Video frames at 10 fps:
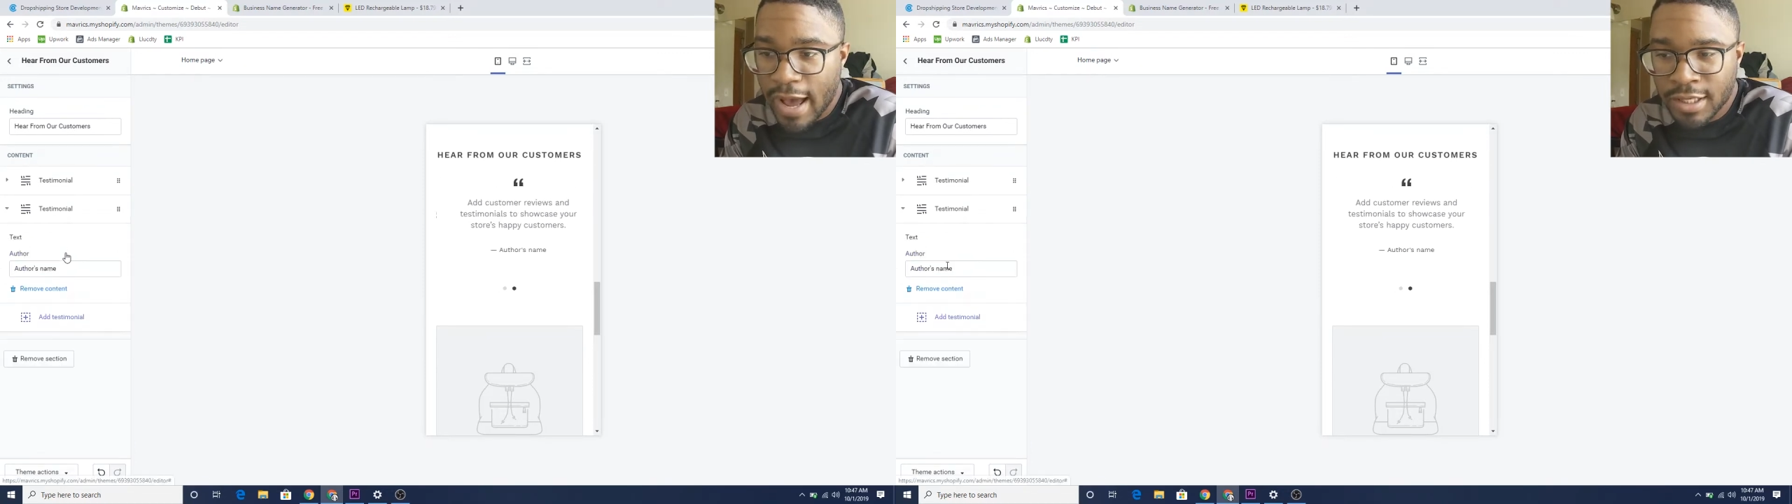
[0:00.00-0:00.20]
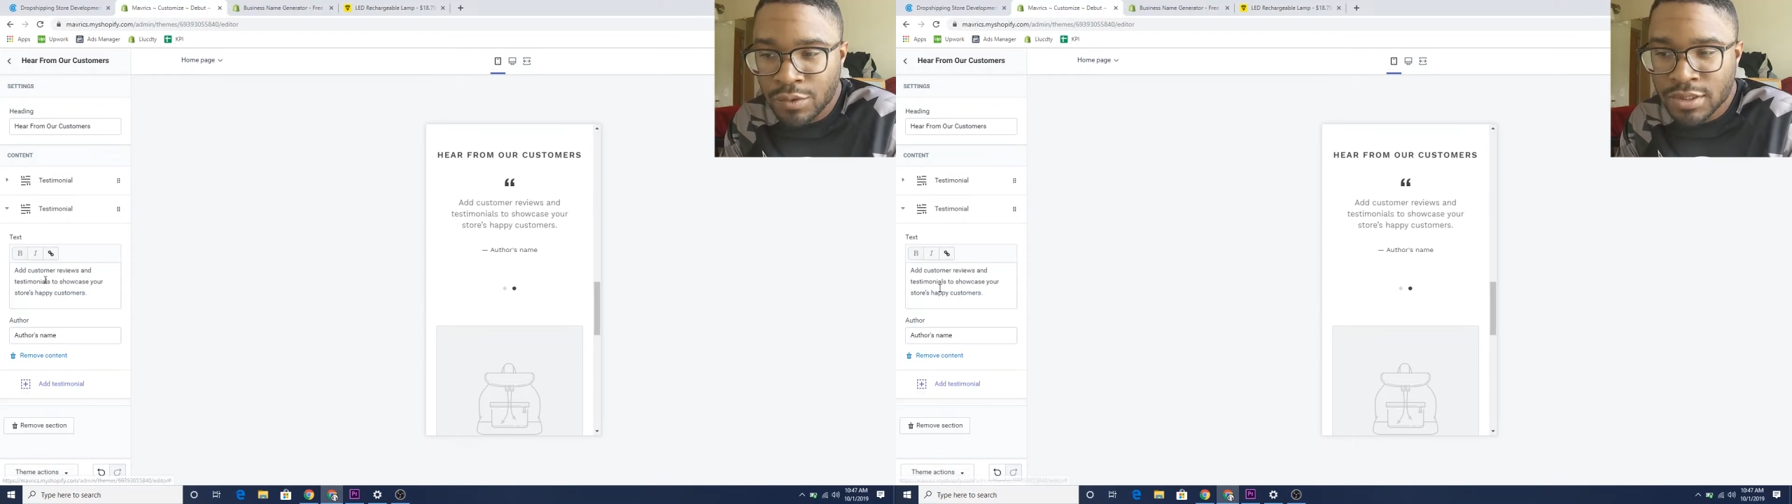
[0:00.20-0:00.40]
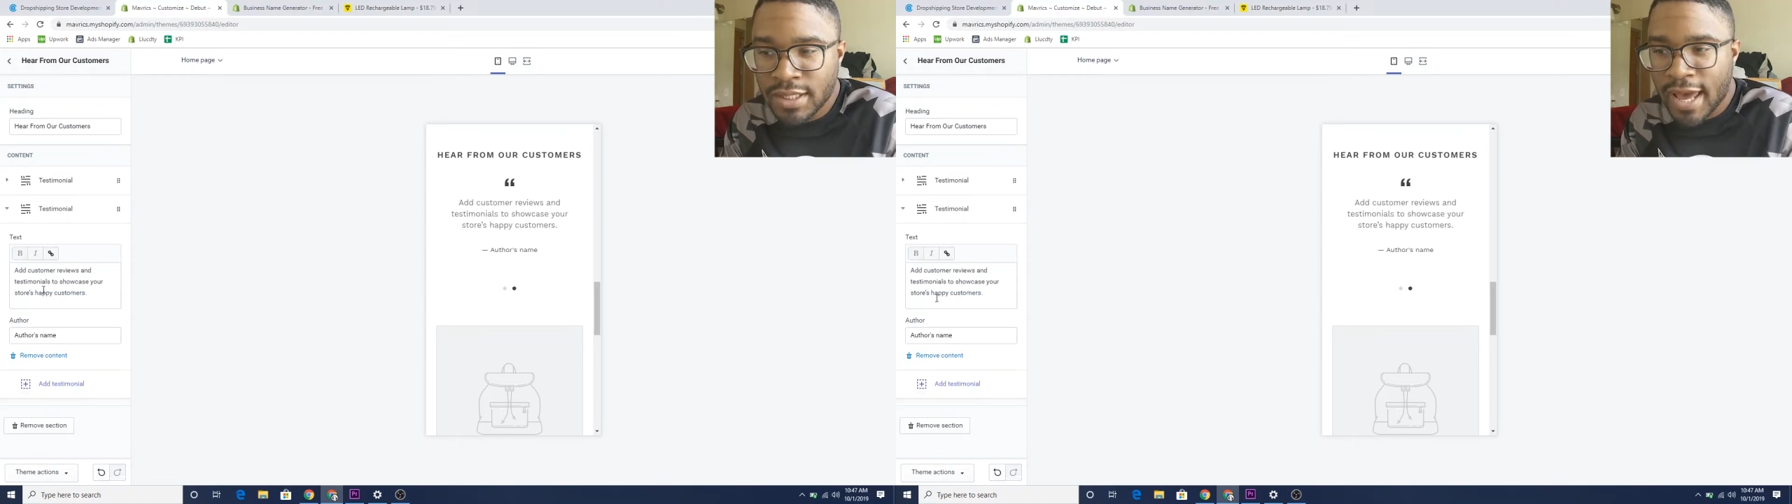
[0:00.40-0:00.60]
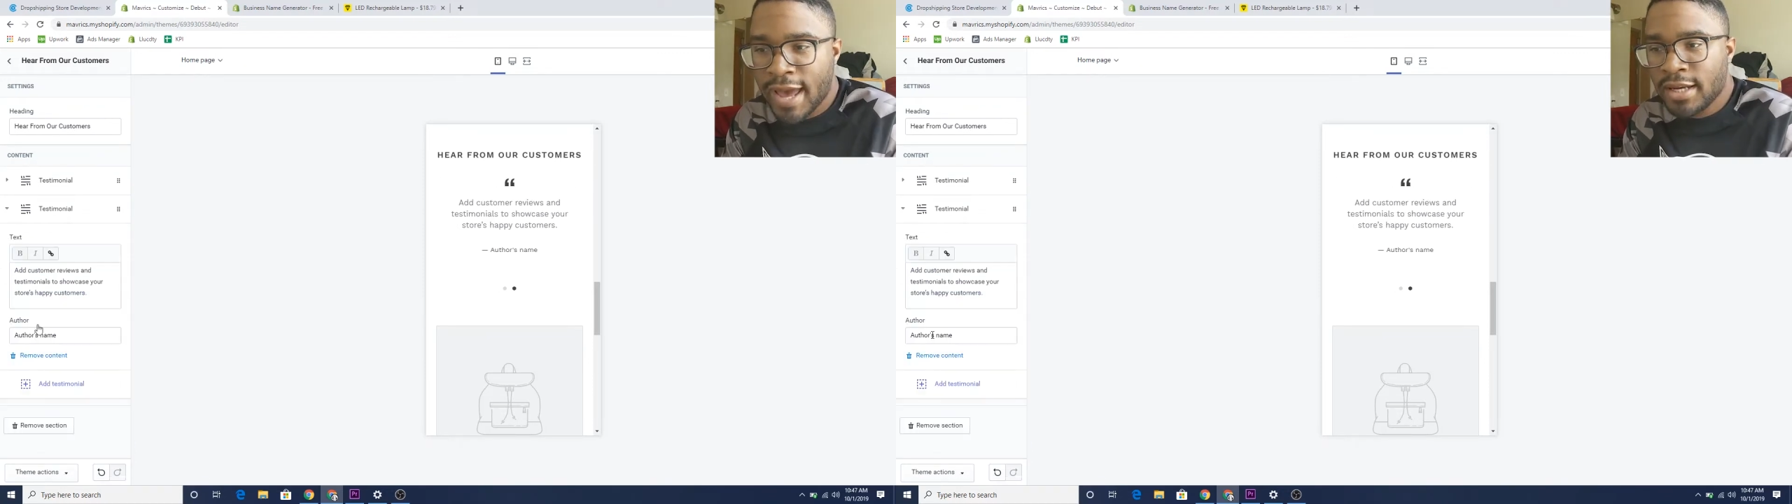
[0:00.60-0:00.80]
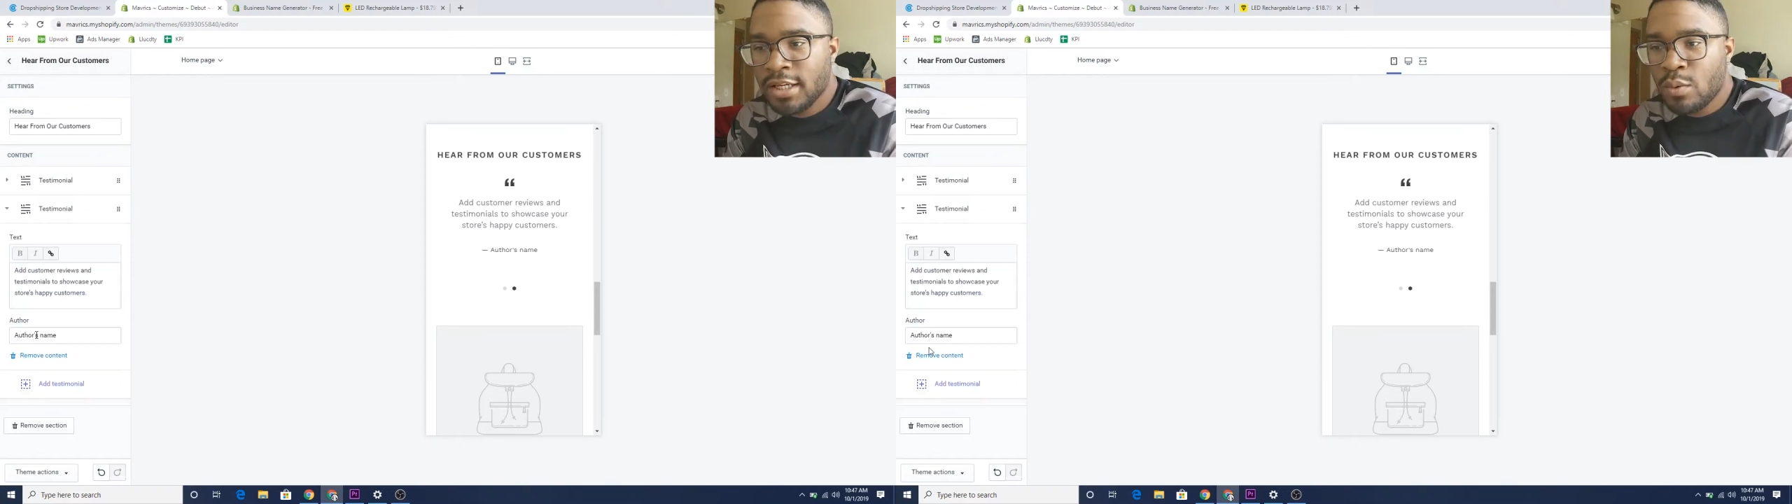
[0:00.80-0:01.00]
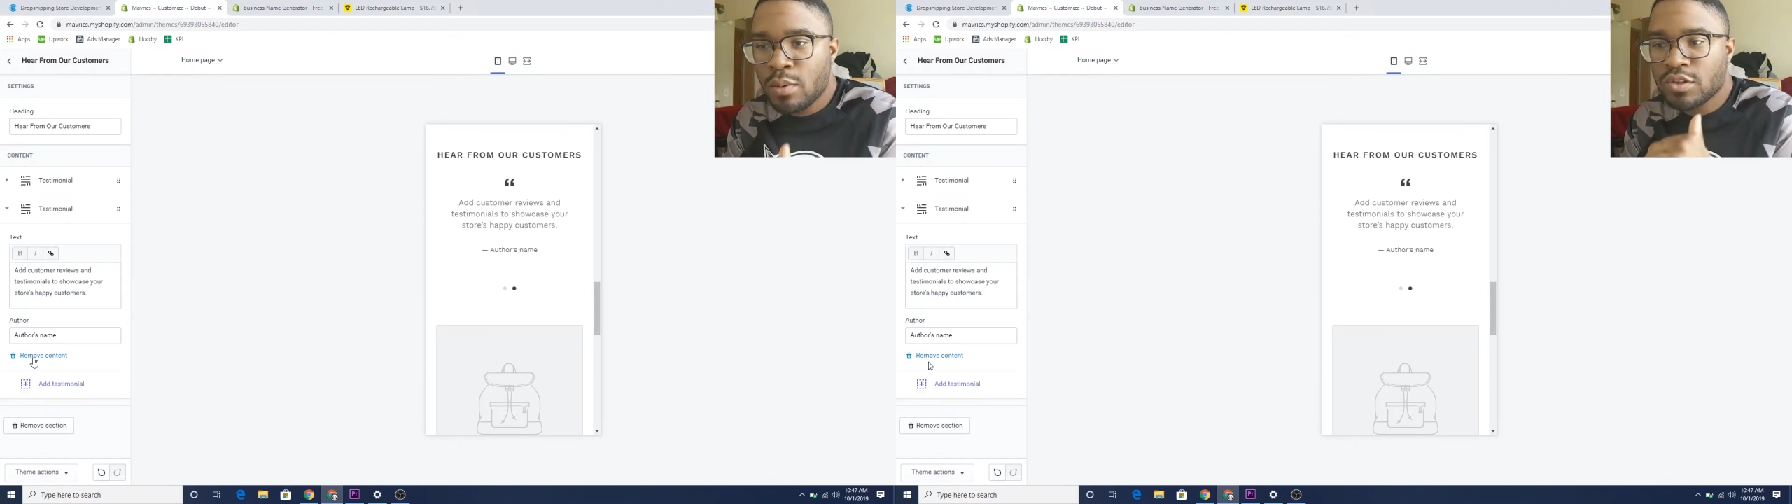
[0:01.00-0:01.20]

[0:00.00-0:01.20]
I usually add anywhere